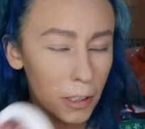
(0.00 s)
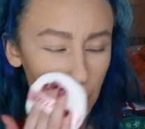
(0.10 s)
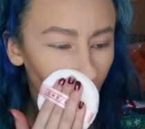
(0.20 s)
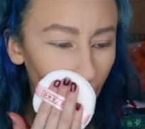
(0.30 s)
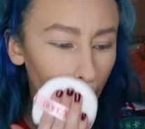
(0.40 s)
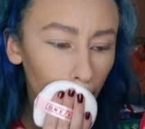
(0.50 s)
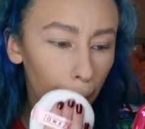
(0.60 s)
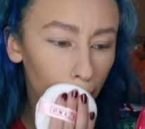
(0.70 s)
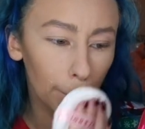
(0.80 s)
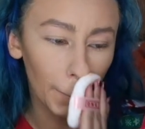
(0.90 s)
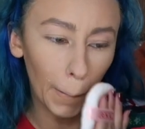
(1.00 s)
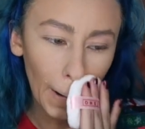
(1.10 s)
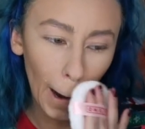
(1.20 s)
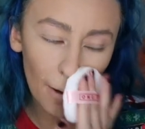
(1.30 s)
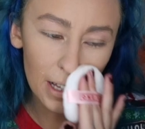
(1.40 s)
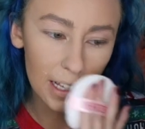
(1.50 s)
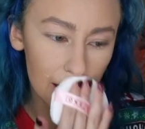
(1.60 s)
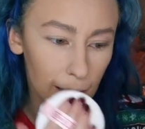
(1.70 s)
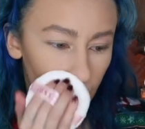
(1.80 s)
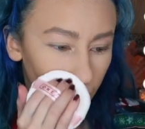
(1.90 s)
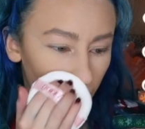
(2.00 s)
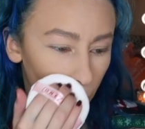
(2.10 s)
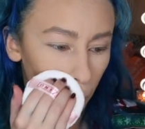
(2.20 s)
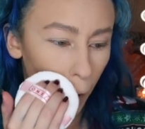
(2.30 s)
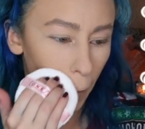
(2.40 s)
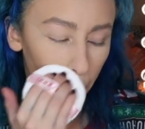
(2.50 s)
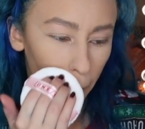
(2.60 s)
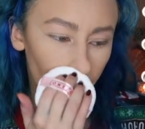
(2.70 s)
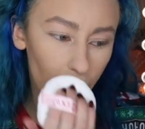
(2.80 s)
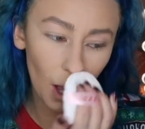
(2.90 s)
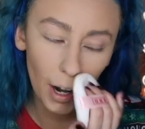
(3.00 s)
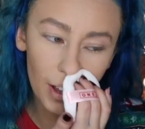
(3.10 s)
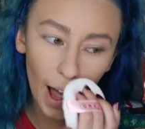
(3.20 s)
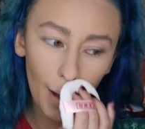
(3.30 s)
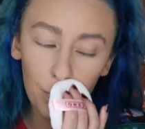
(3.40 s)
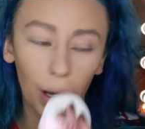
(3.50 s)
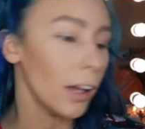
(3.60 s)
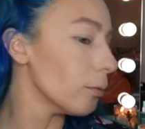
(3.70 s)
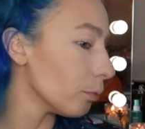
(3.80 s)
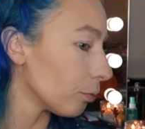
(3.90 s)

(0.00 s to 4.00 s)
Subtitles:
So I don't know, obviously, like, I don't know why I wouldn't have thought of that, but